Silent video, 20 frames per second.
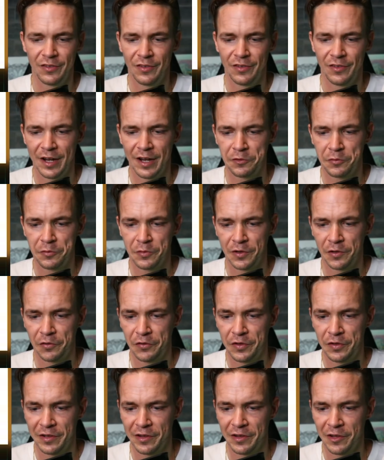Nice. We're gonna see
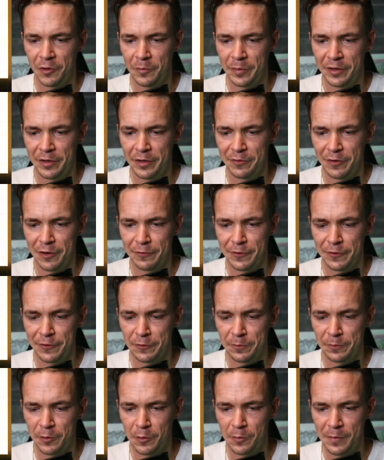a little bit of our first
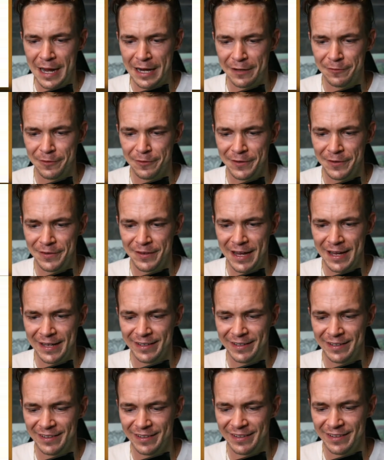pullback for the day.
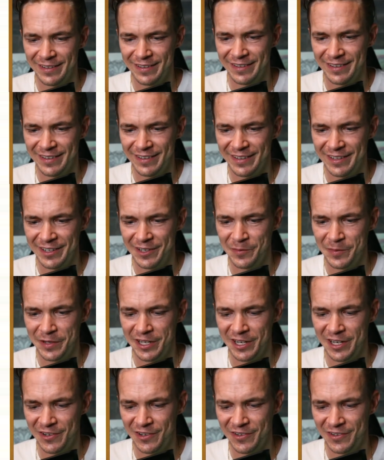Here we go.